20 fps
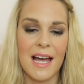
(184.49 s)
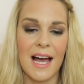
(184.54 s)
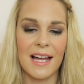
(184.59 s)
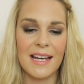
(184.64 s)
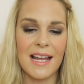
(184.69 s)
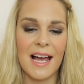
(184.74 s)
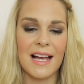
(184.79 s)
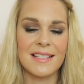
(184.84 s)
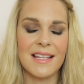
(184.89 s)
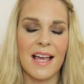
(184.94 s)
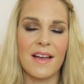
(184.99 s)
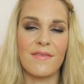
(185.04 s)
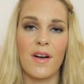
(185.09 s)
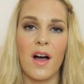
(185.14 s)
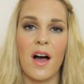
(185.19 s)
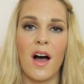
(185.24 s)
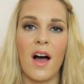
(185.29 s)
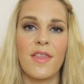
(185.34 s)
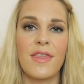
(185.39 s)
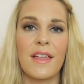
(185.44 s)
And as ever,
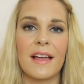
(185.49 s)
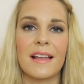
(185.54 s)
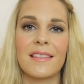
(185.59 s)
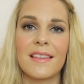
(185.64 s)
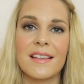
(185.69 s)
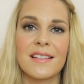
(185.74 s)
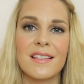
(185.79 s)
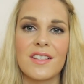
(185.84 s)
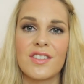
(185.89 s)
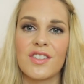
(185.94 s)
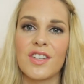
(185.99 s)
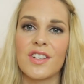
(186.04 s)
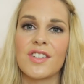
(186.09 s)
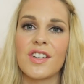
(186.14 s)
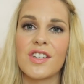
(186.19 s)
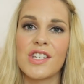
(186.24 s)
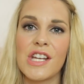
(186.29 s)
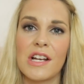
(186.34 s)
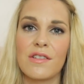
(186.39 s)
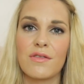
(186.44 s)
I think this is just
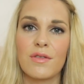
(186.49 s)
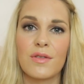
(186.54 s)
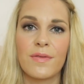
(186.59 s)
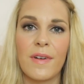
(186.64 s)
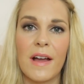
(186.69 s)
a general